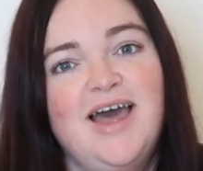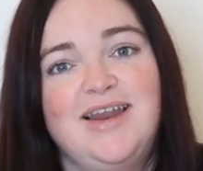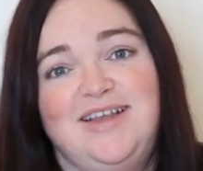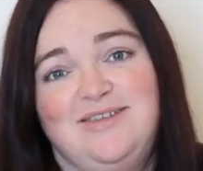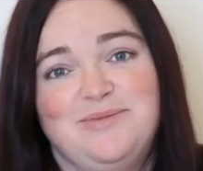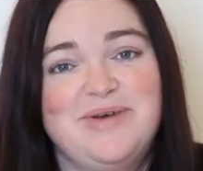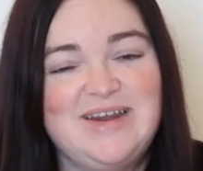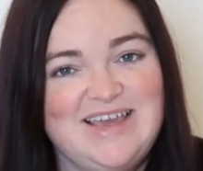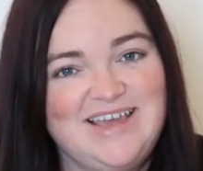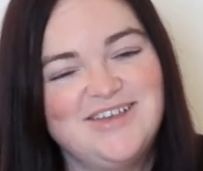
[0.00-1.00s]
I need some
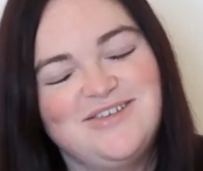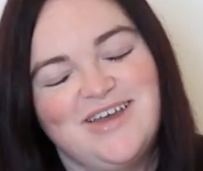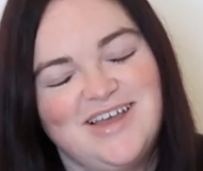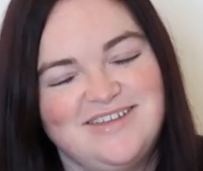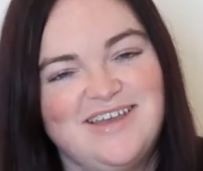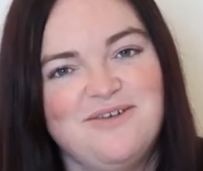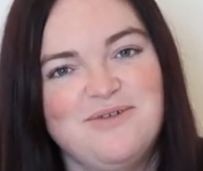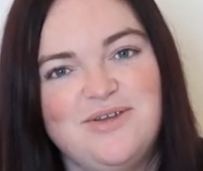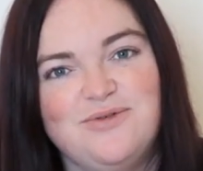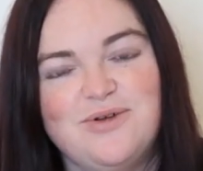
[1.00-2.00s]
money, so I had to get
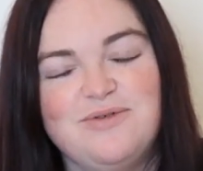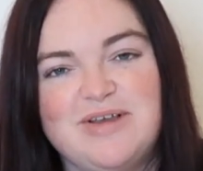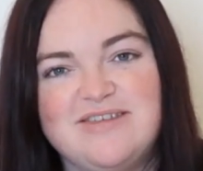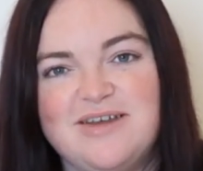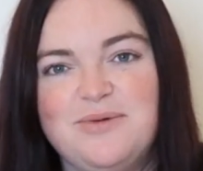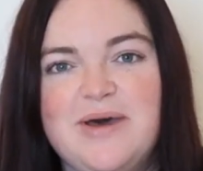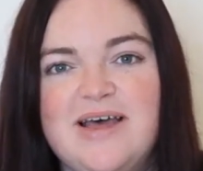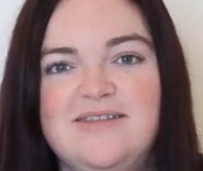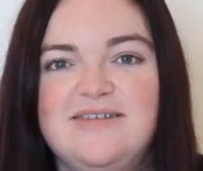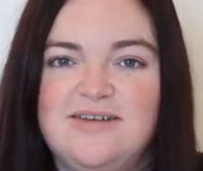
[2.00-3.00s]
rid of one of my saddle
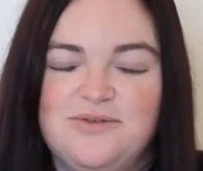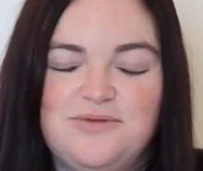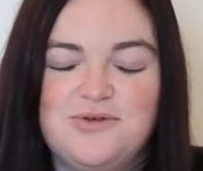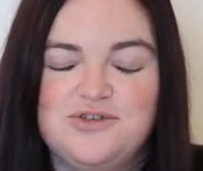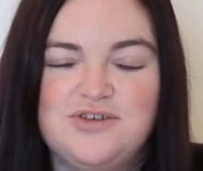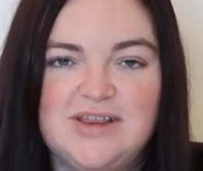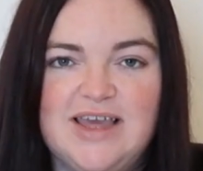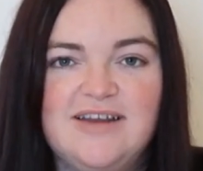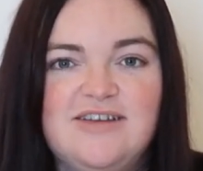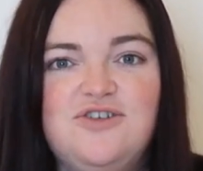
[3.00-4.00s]
pads, and
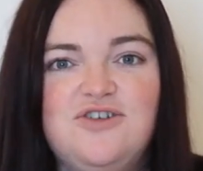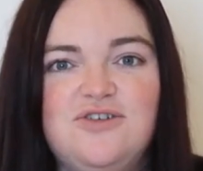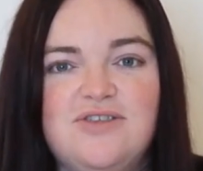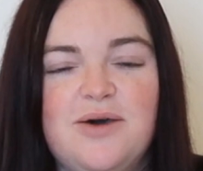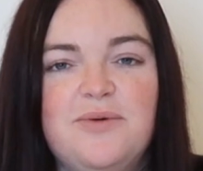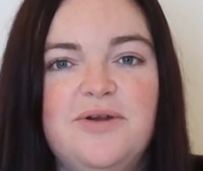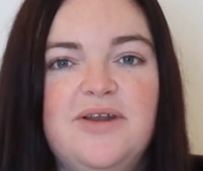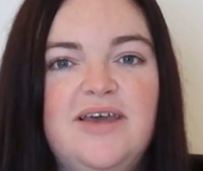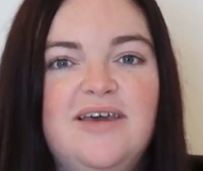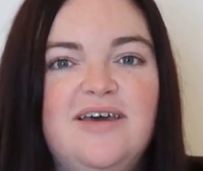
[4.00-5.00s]
unfortunately I did choose that one.
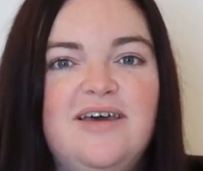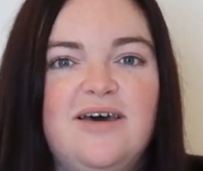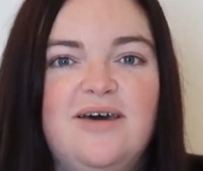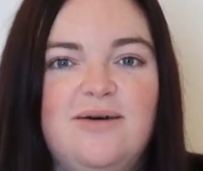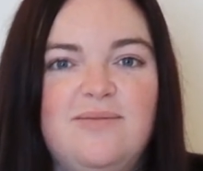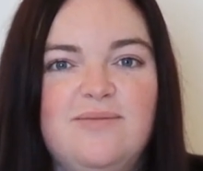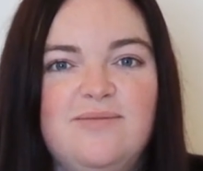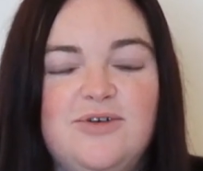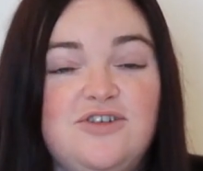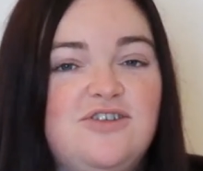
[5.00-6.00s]

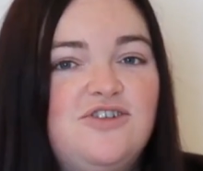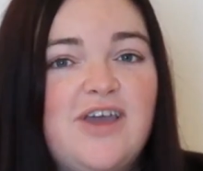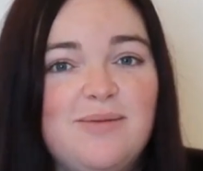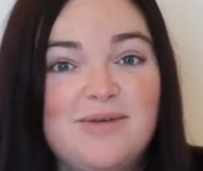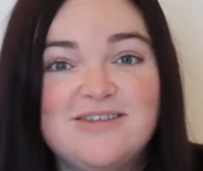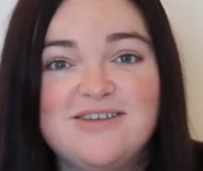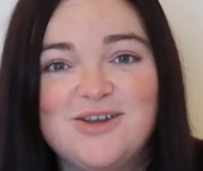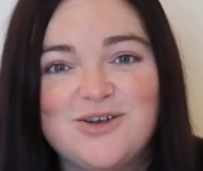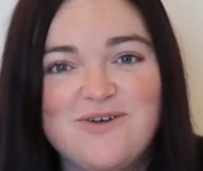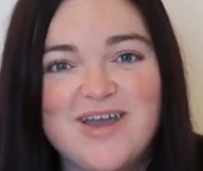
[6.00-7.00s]
Which is a shame because it
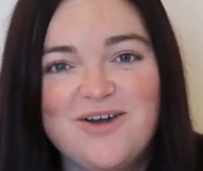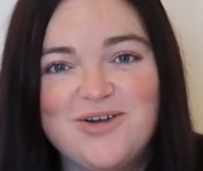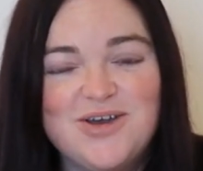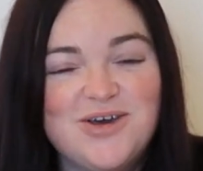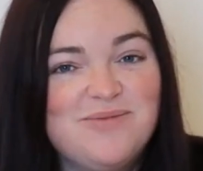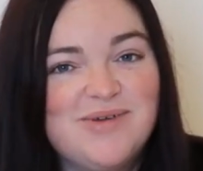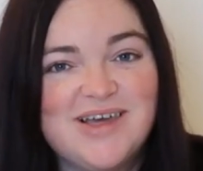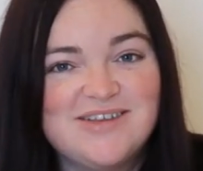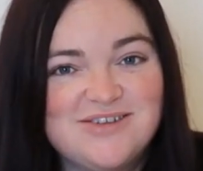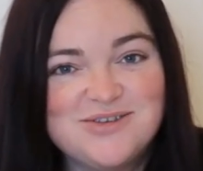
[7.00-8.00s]
looked great on her, but
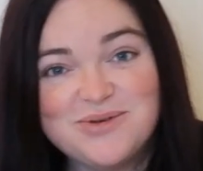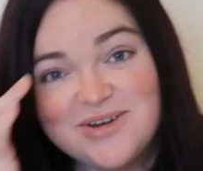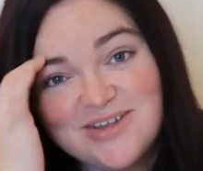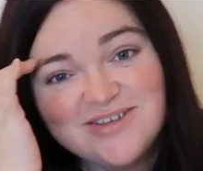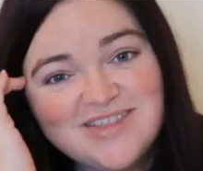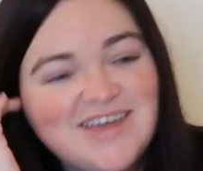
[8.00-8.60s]
that's just one of those